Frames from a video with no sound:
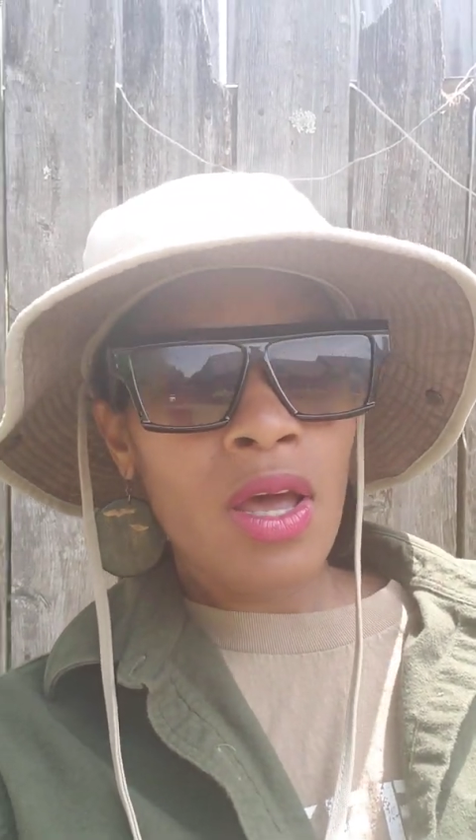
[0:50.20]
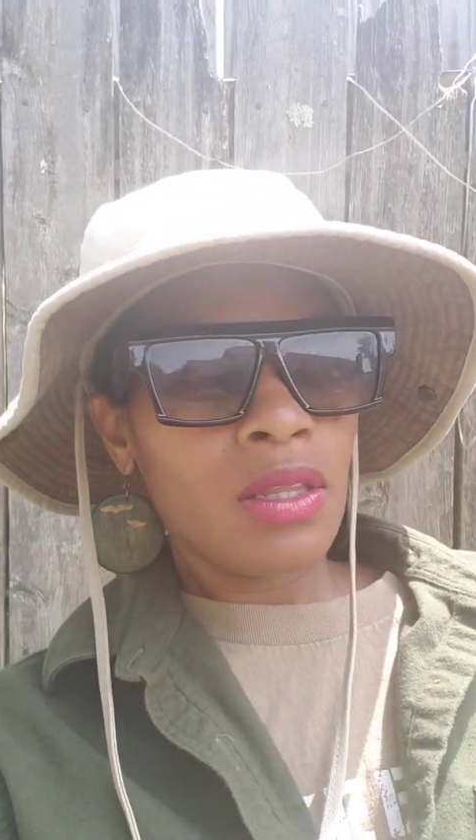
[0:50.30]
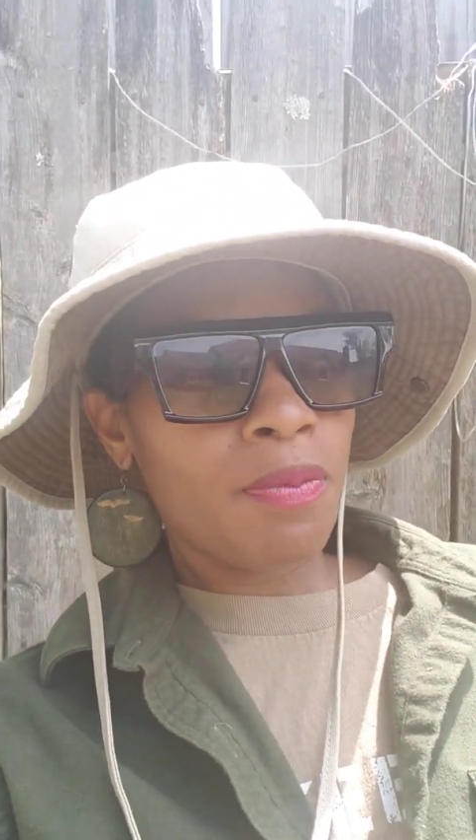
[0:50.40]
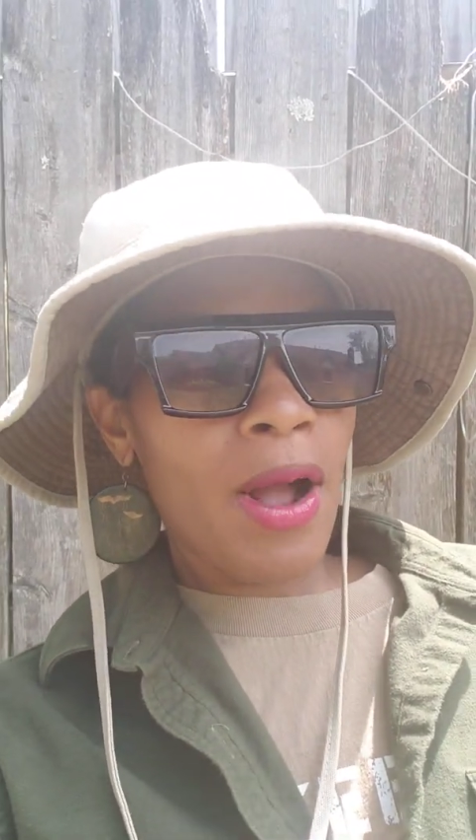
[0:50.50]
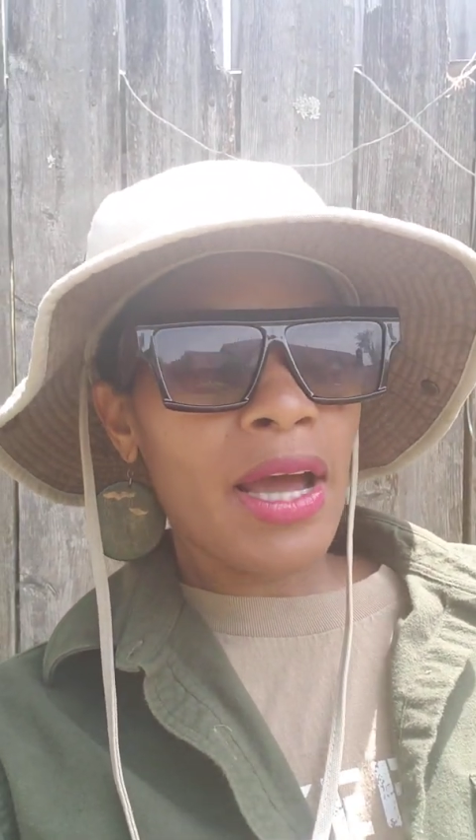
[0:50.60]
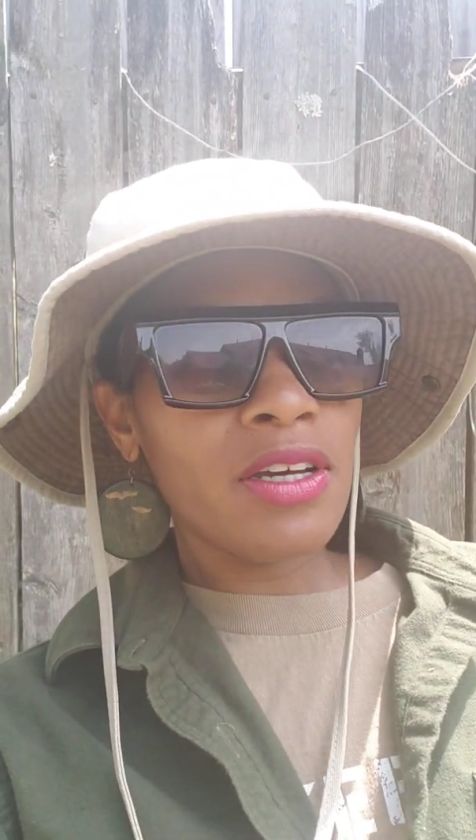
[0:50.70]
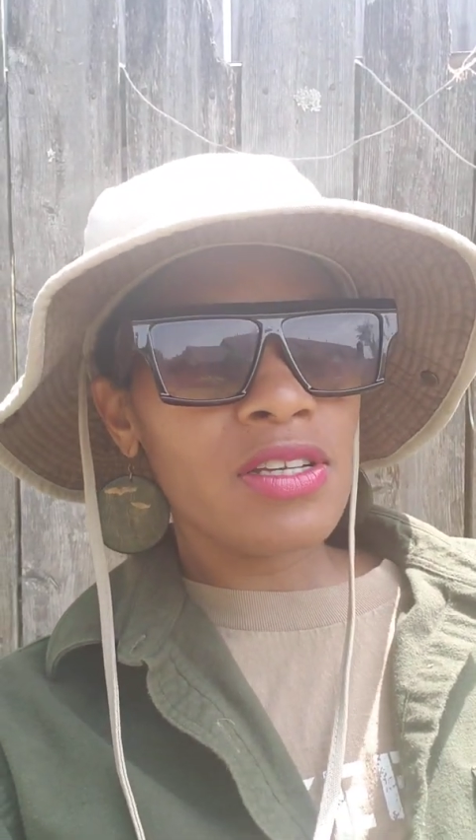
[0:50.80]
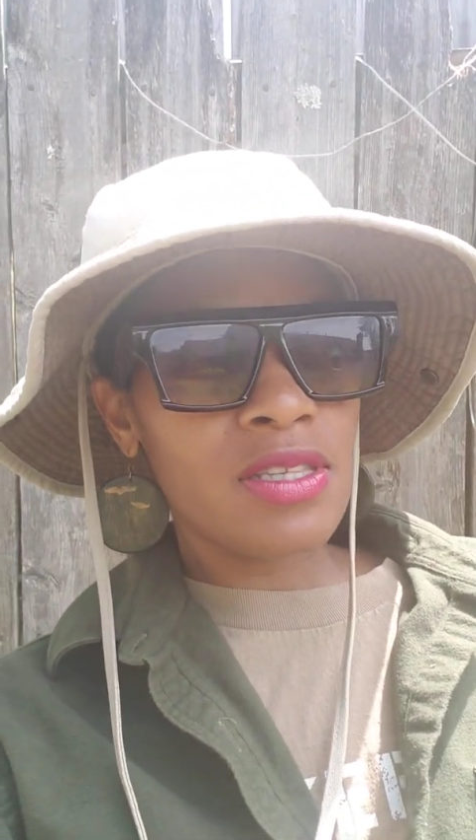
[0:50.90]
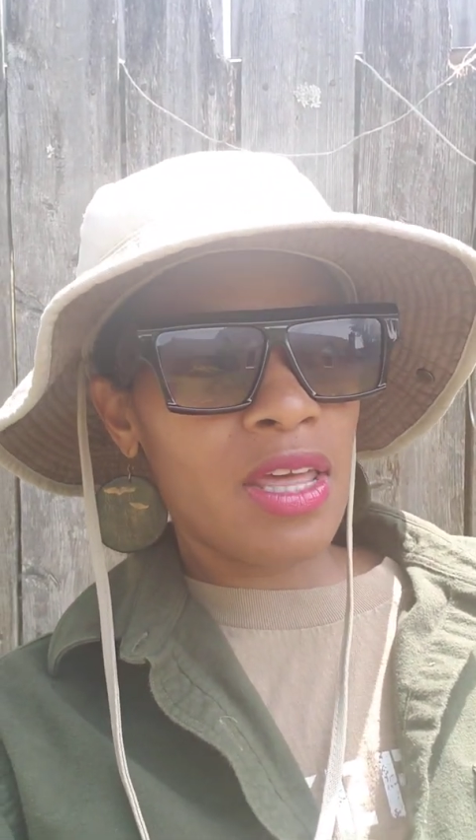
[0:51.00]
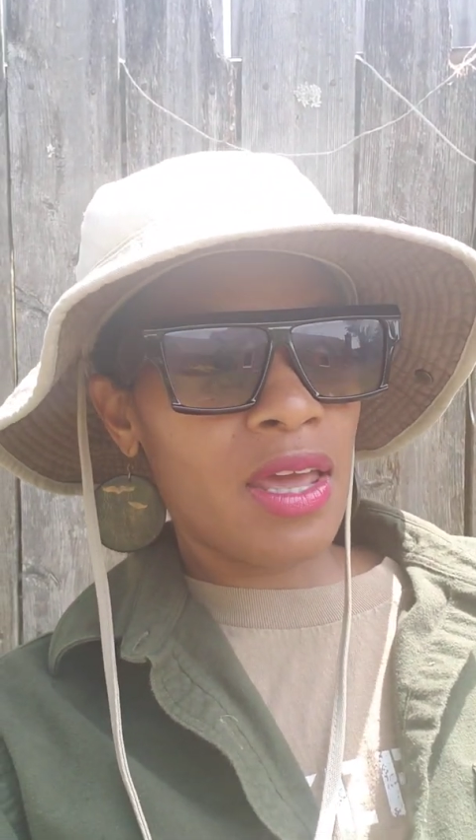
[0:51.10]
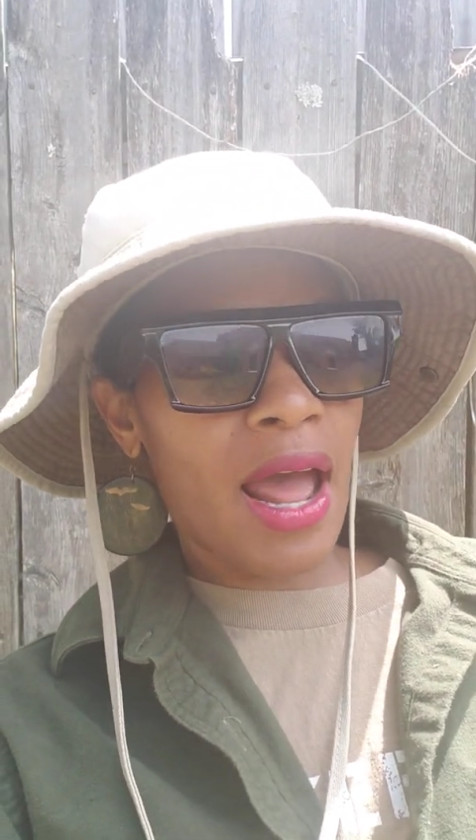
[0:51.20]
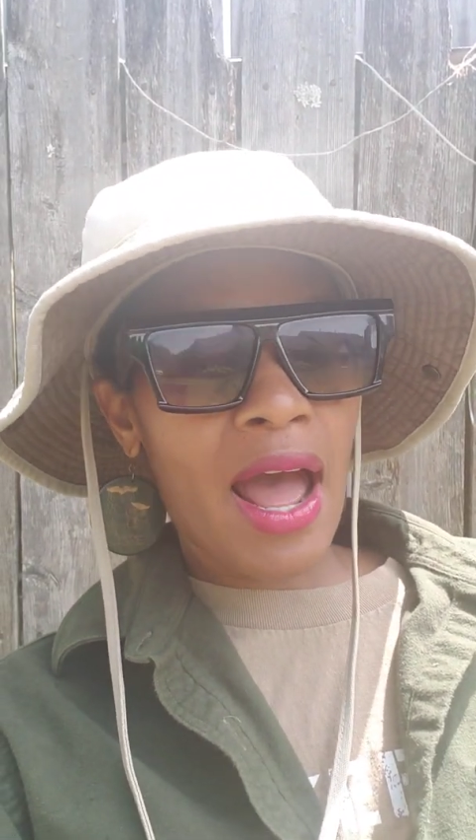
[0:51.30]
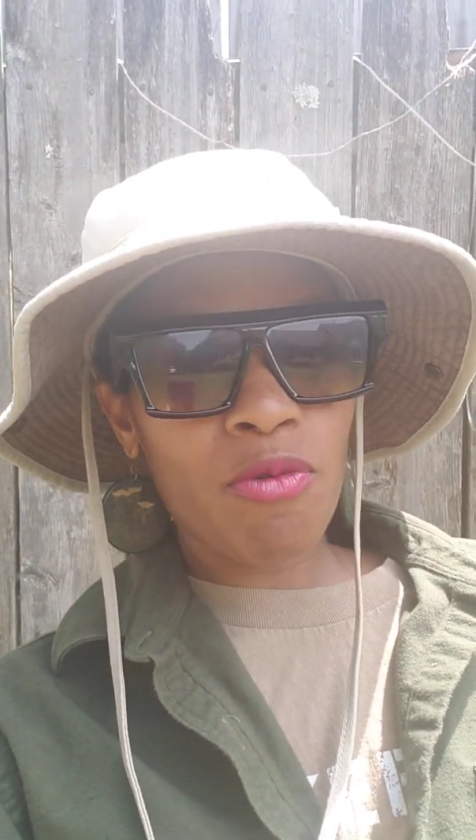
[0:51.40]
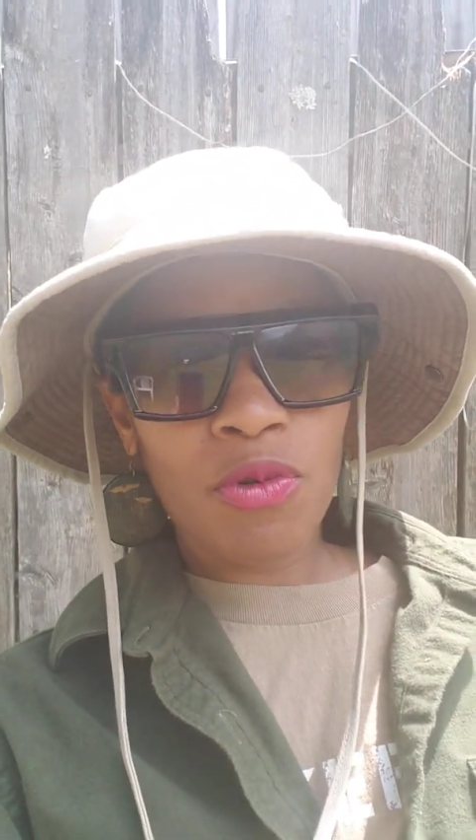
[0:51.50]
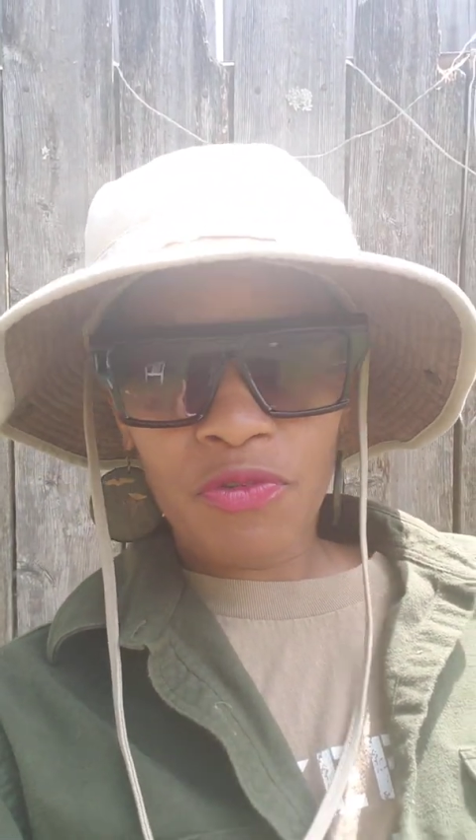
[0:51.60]
The products that
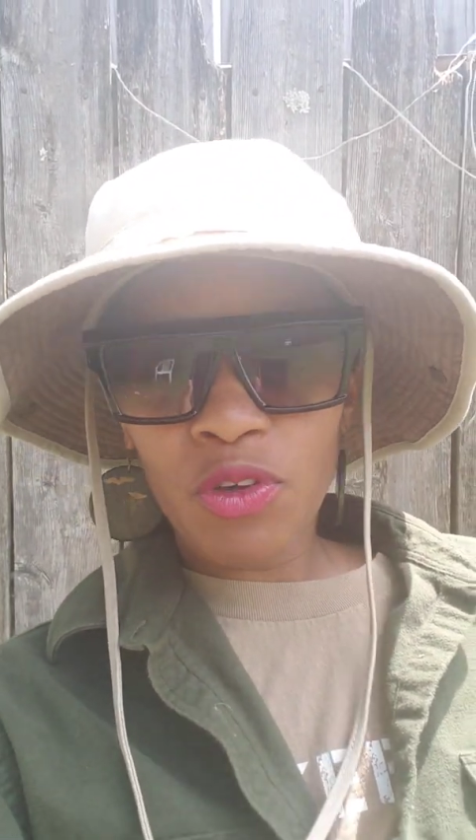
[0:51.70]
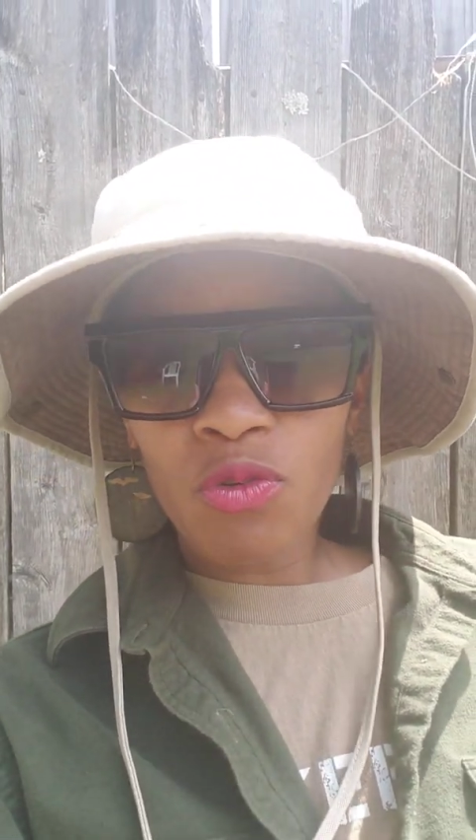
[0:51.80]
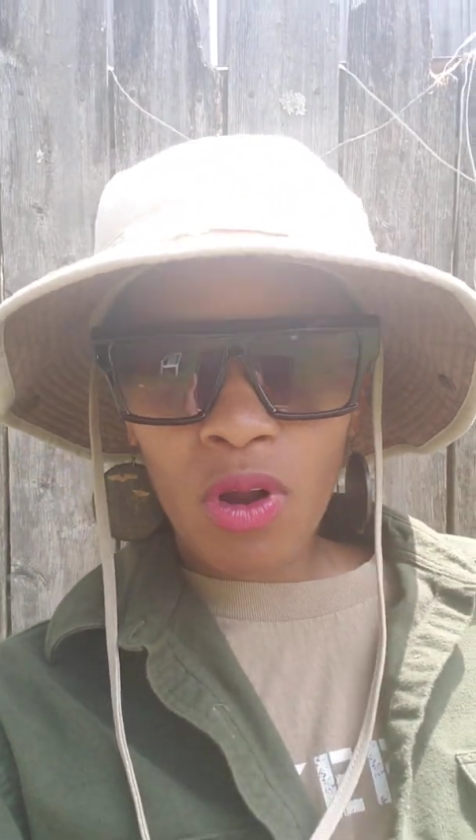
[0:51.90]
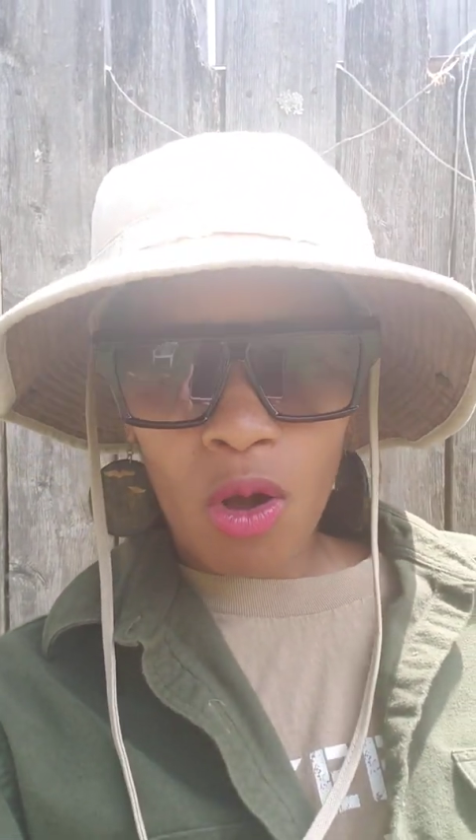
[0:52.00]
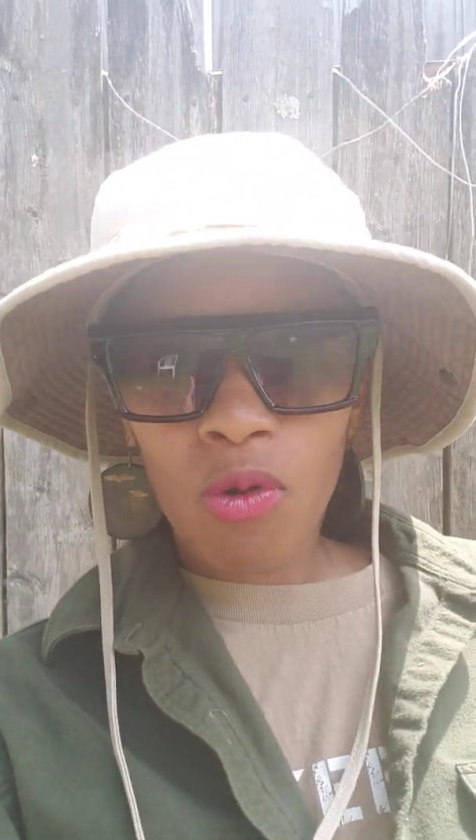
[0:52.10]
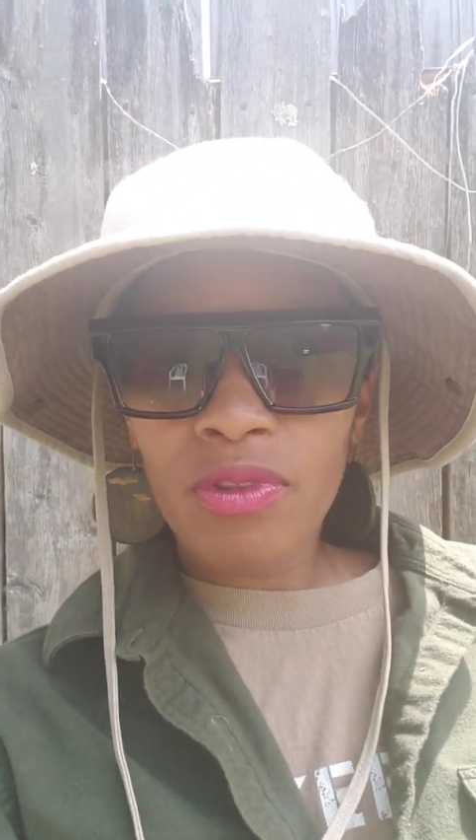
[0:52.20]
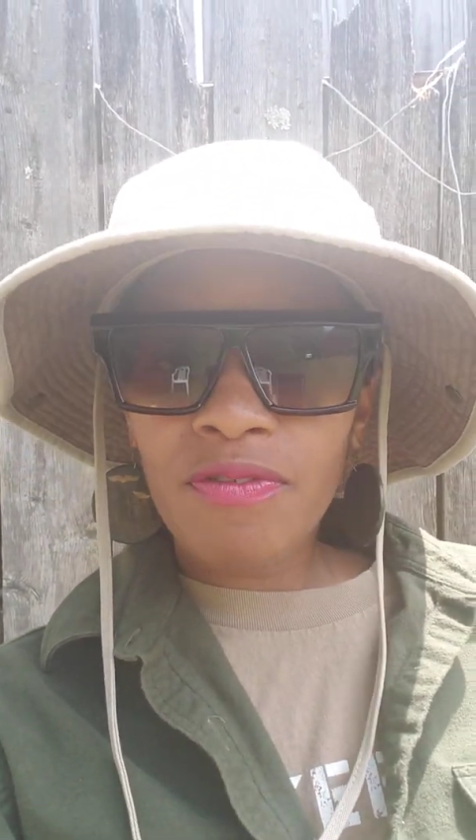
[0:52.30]
I reviewed on the